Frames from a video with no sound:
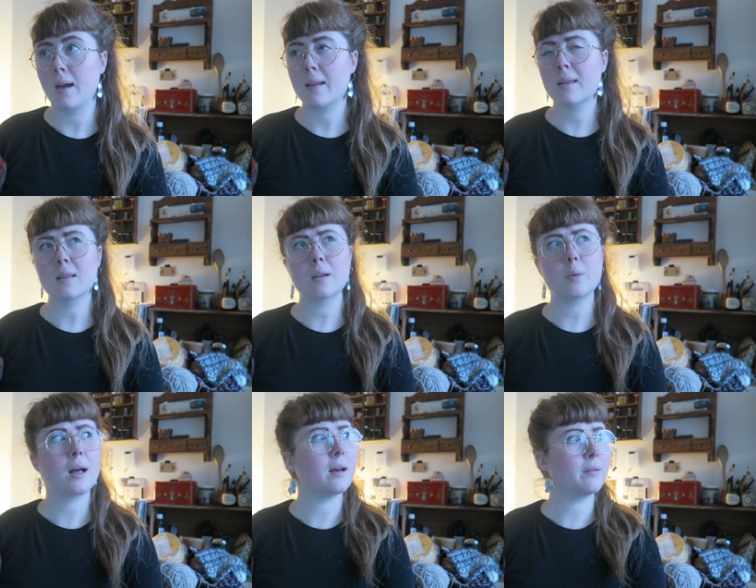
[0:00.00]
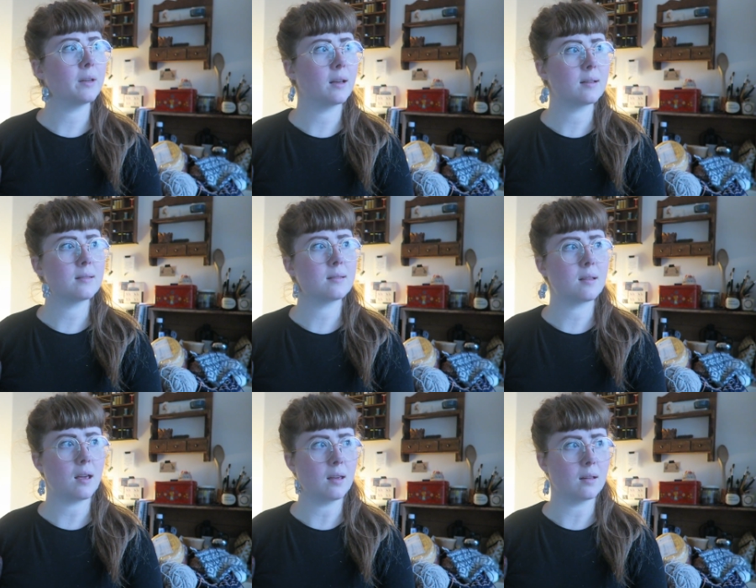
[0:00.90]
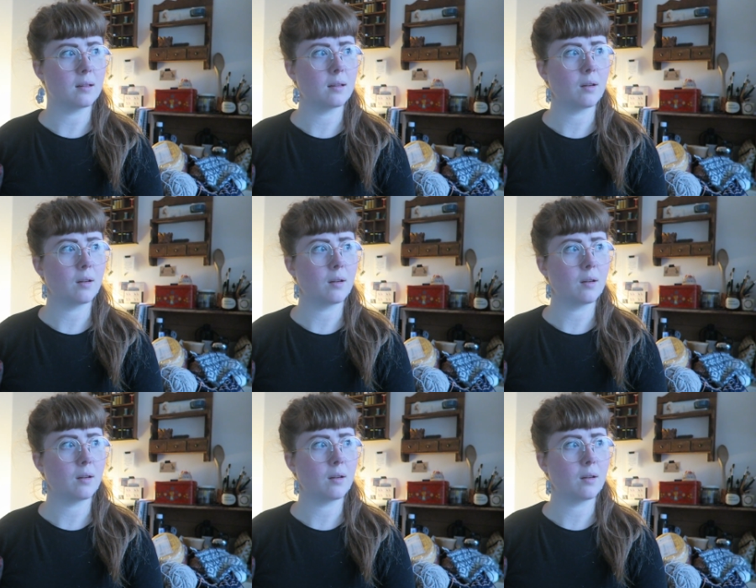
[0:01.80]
think they were having a sale